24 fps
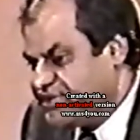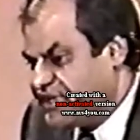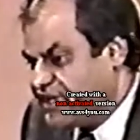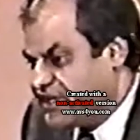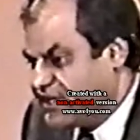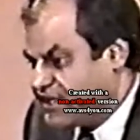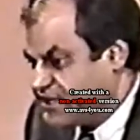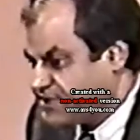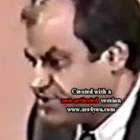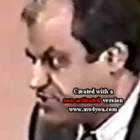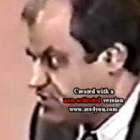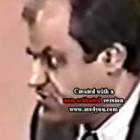
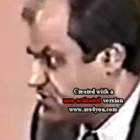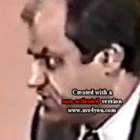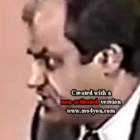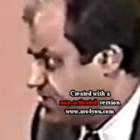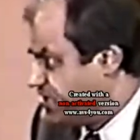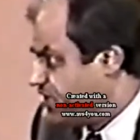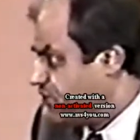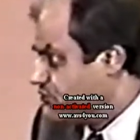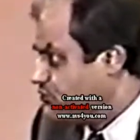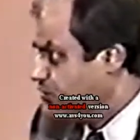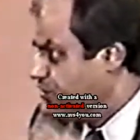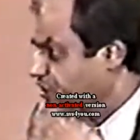elections
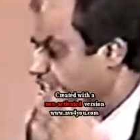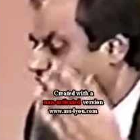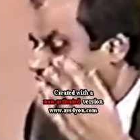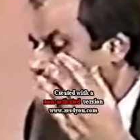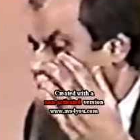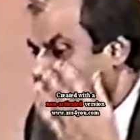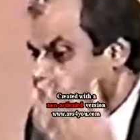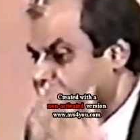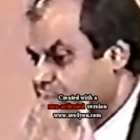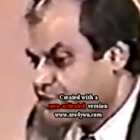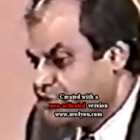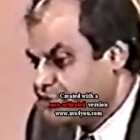here. We
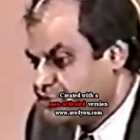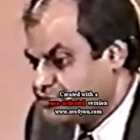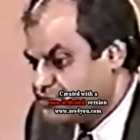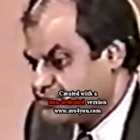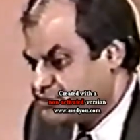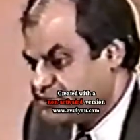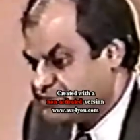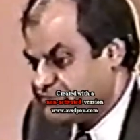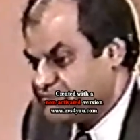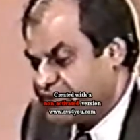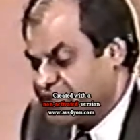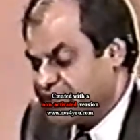are going to
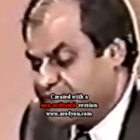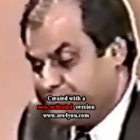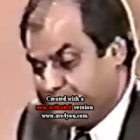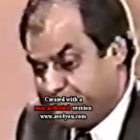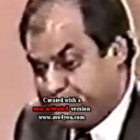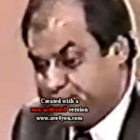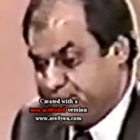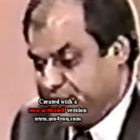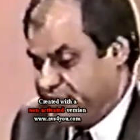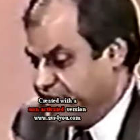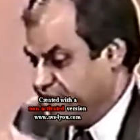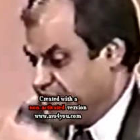develop
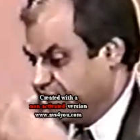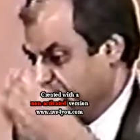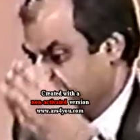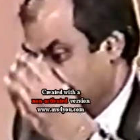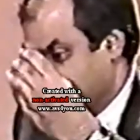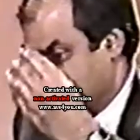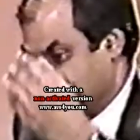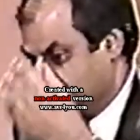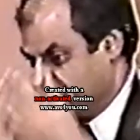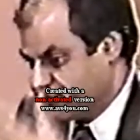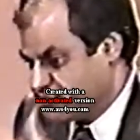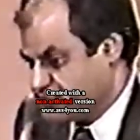and
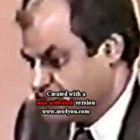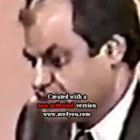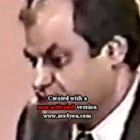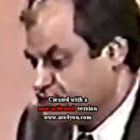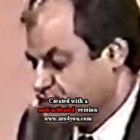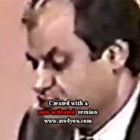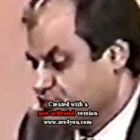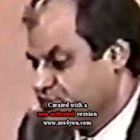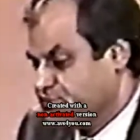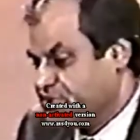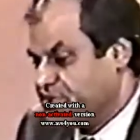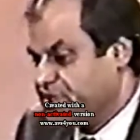
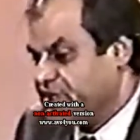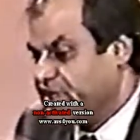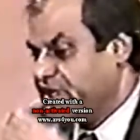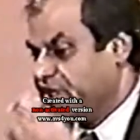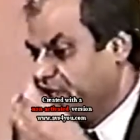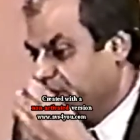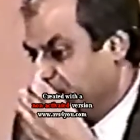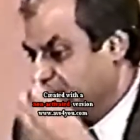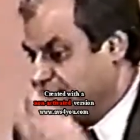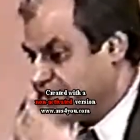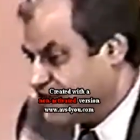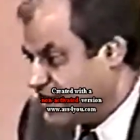constitute
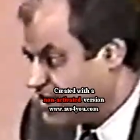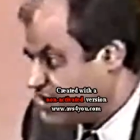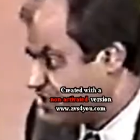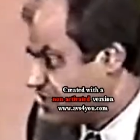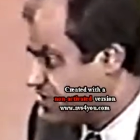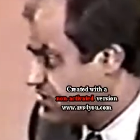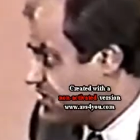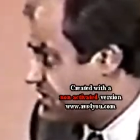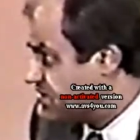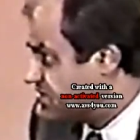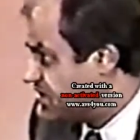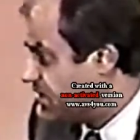a
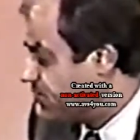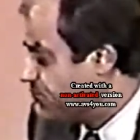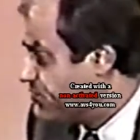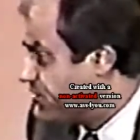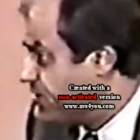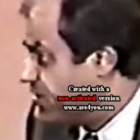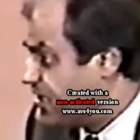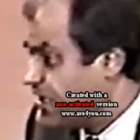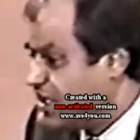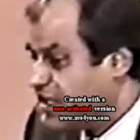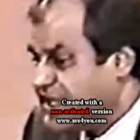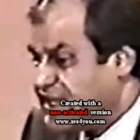national
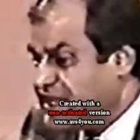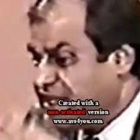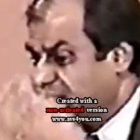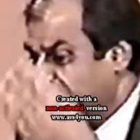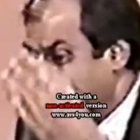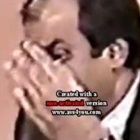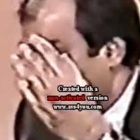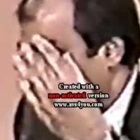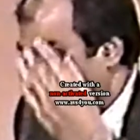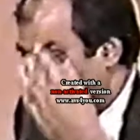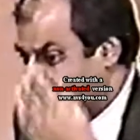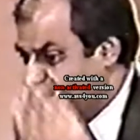assembly.
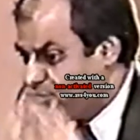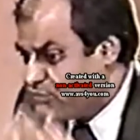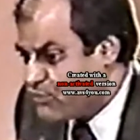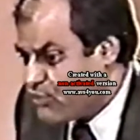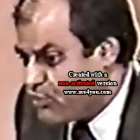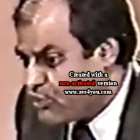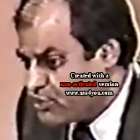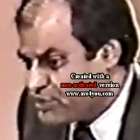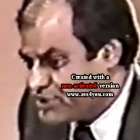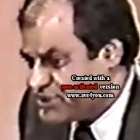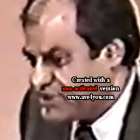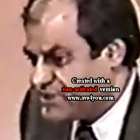They
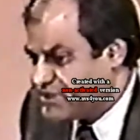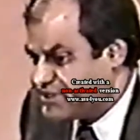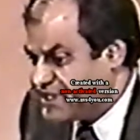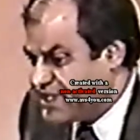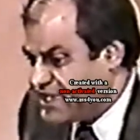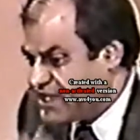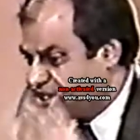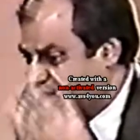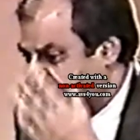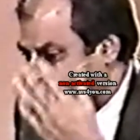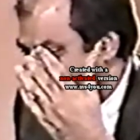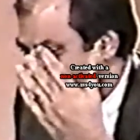voted,
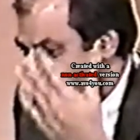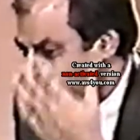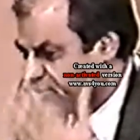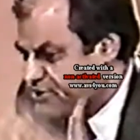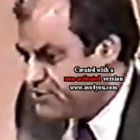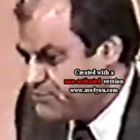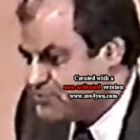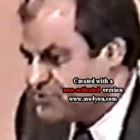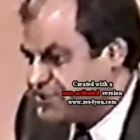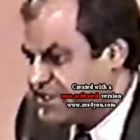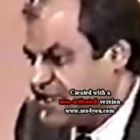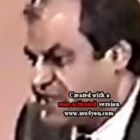they
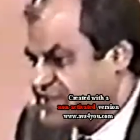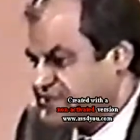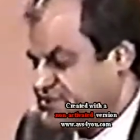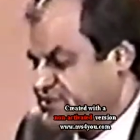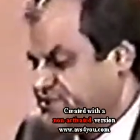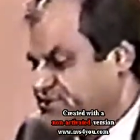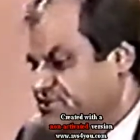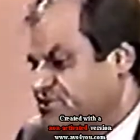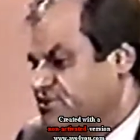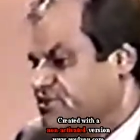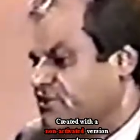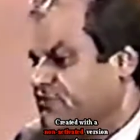confirmed the
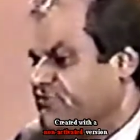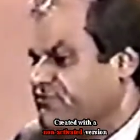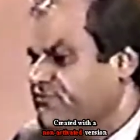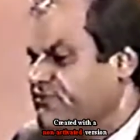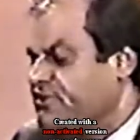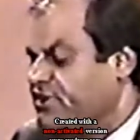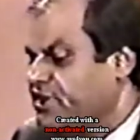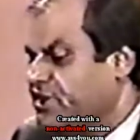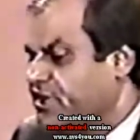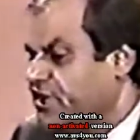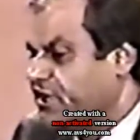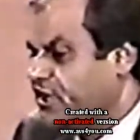accession of
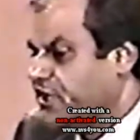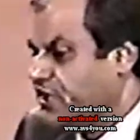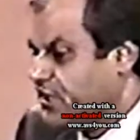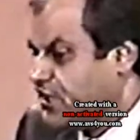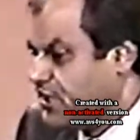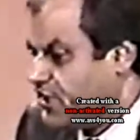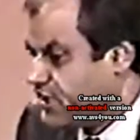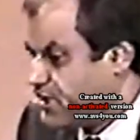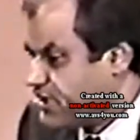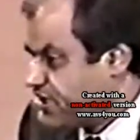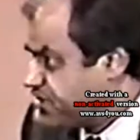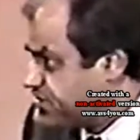
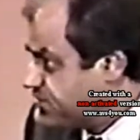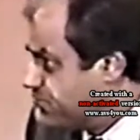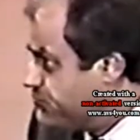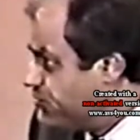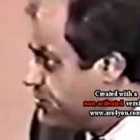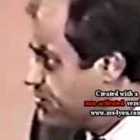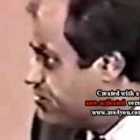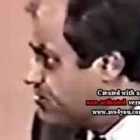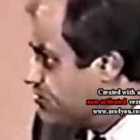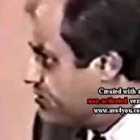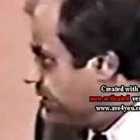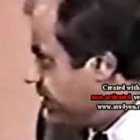
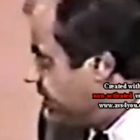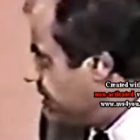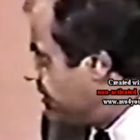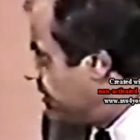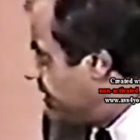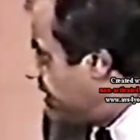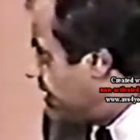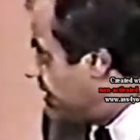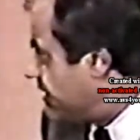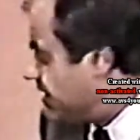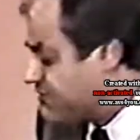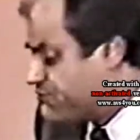Kashmir to
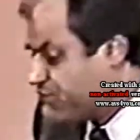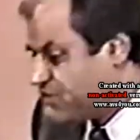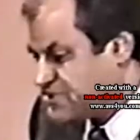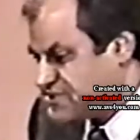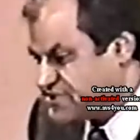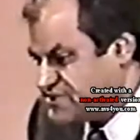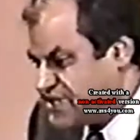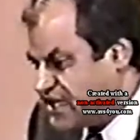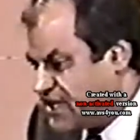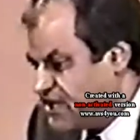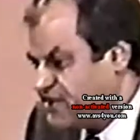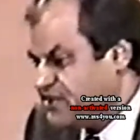India. It was
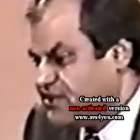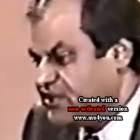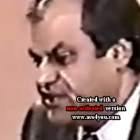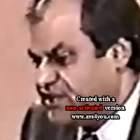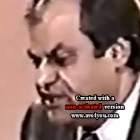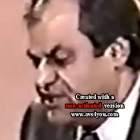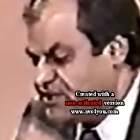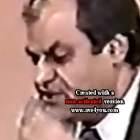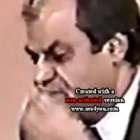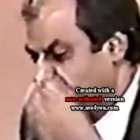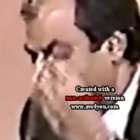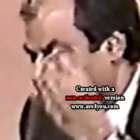done
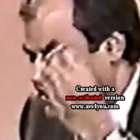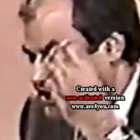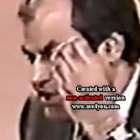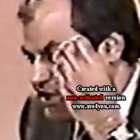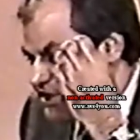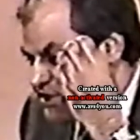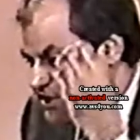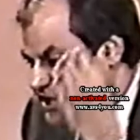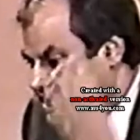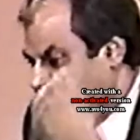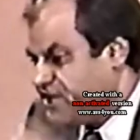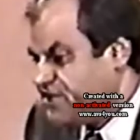in
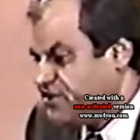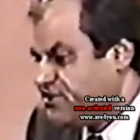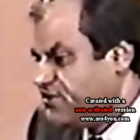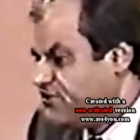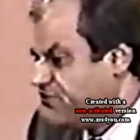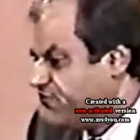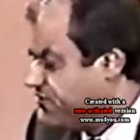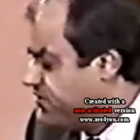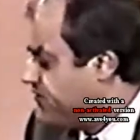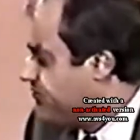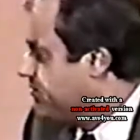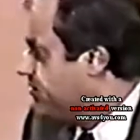
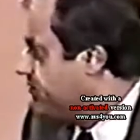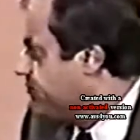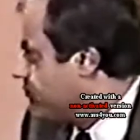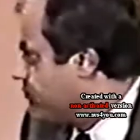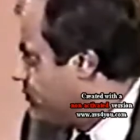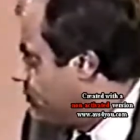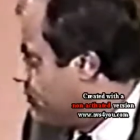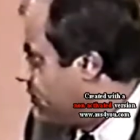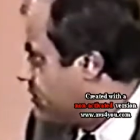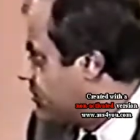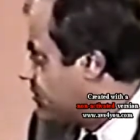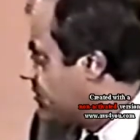
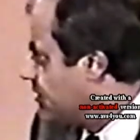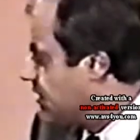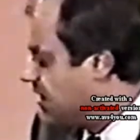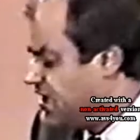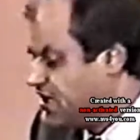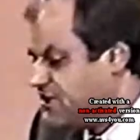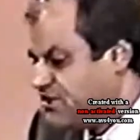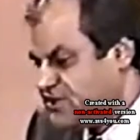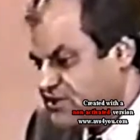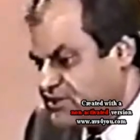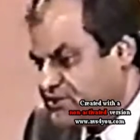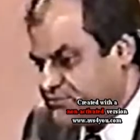1954
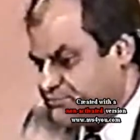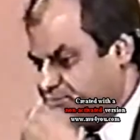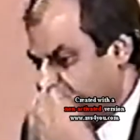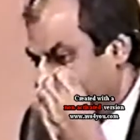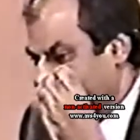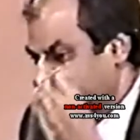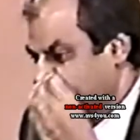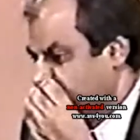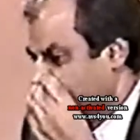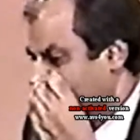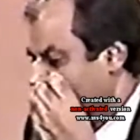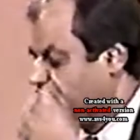under
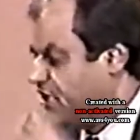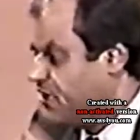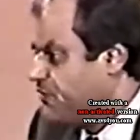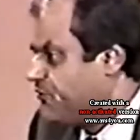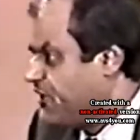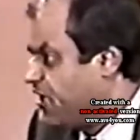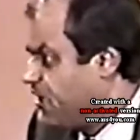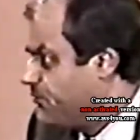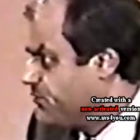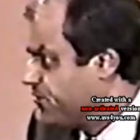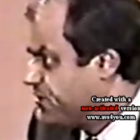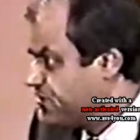Bakshi Ghulam
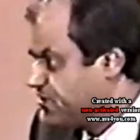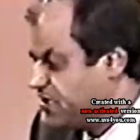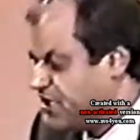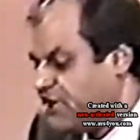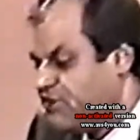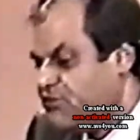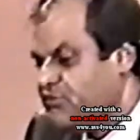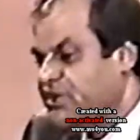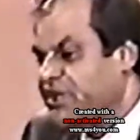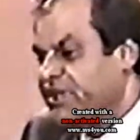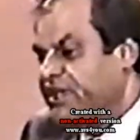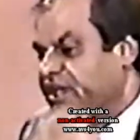Muhammad.
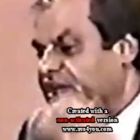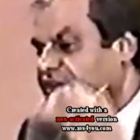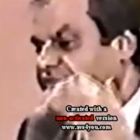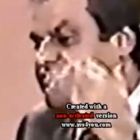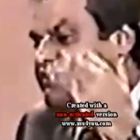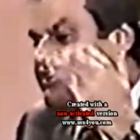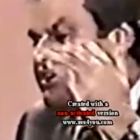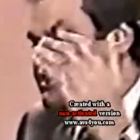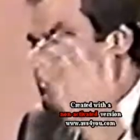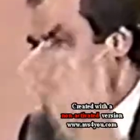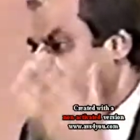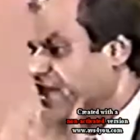Now,
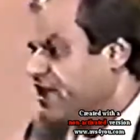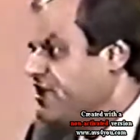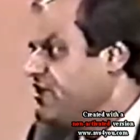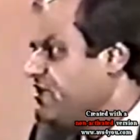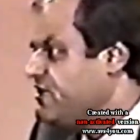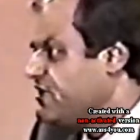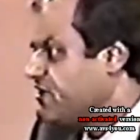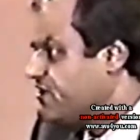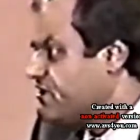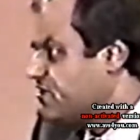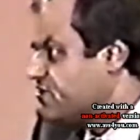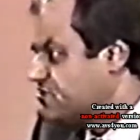every 10
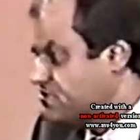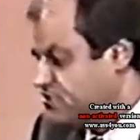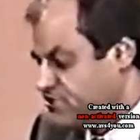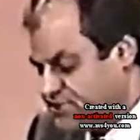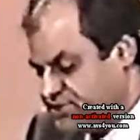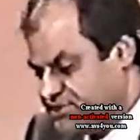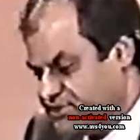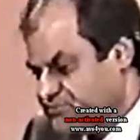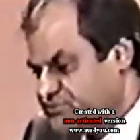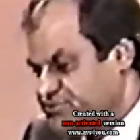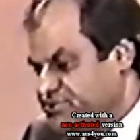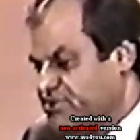years,
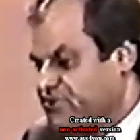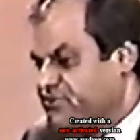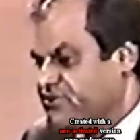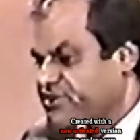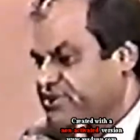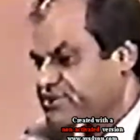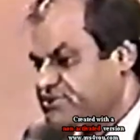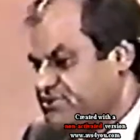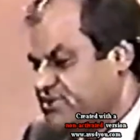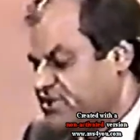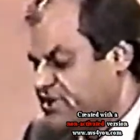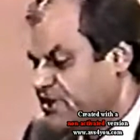new
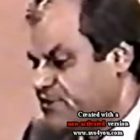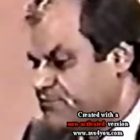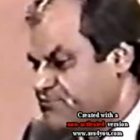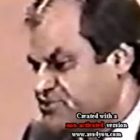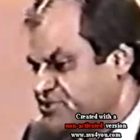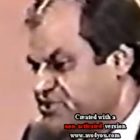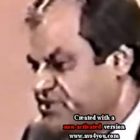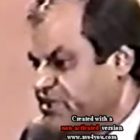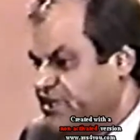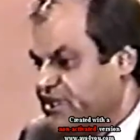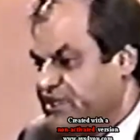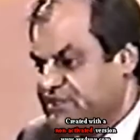generation comes
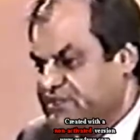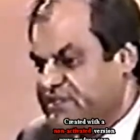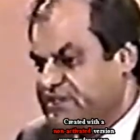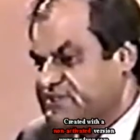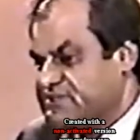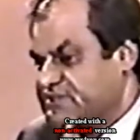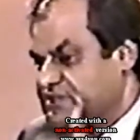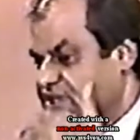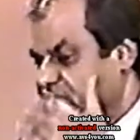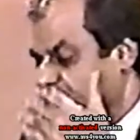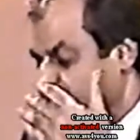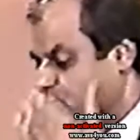in and they
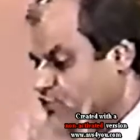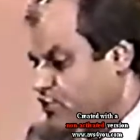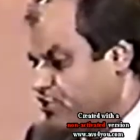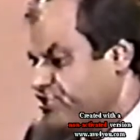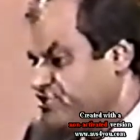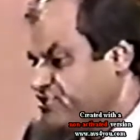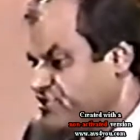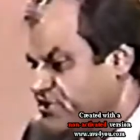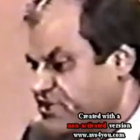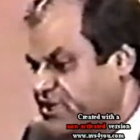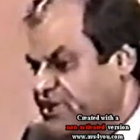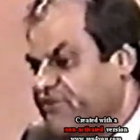start
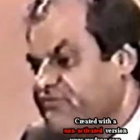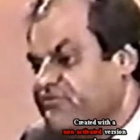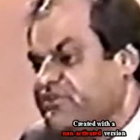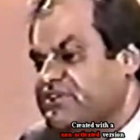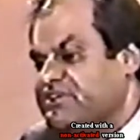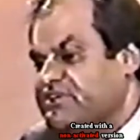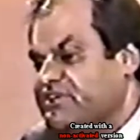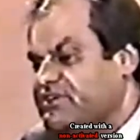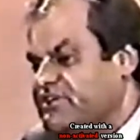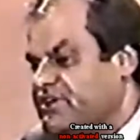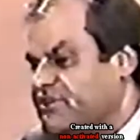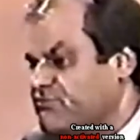questioning
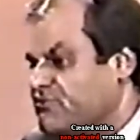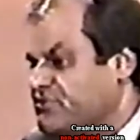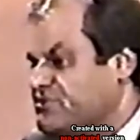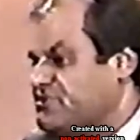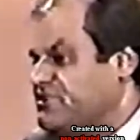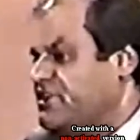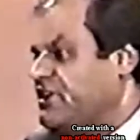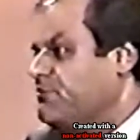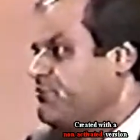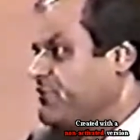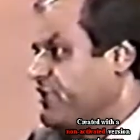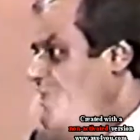everything that was
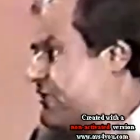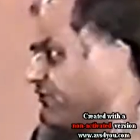done by